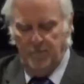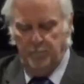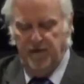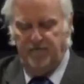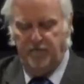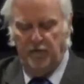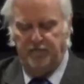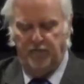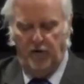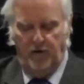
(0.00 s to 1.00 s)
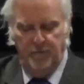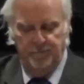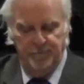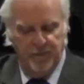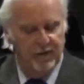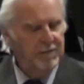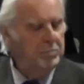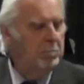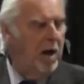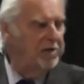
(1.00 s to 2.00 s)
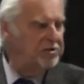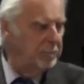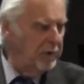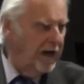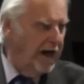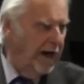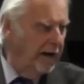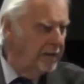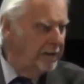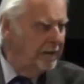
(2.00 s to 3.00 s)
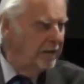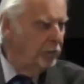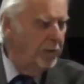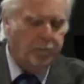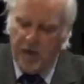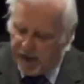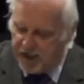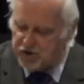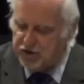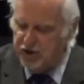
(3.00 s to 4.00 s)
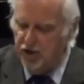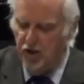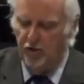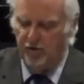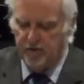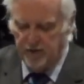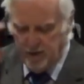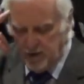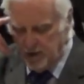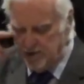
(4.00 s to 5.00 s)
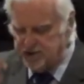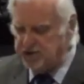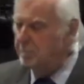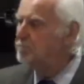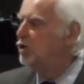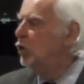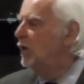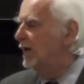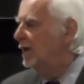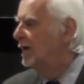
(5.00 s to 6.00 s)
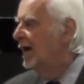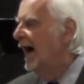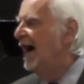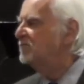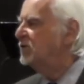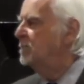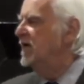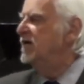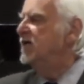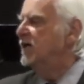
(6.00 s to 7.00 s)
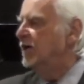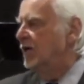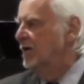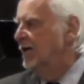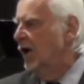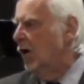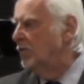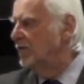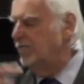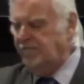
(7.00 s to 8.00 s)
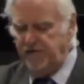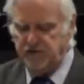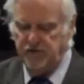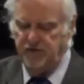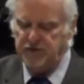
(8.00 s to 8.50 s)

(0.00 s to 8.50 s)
Be fruitful, multiply, replenish the earth, subdue it, have dominion over the fish of the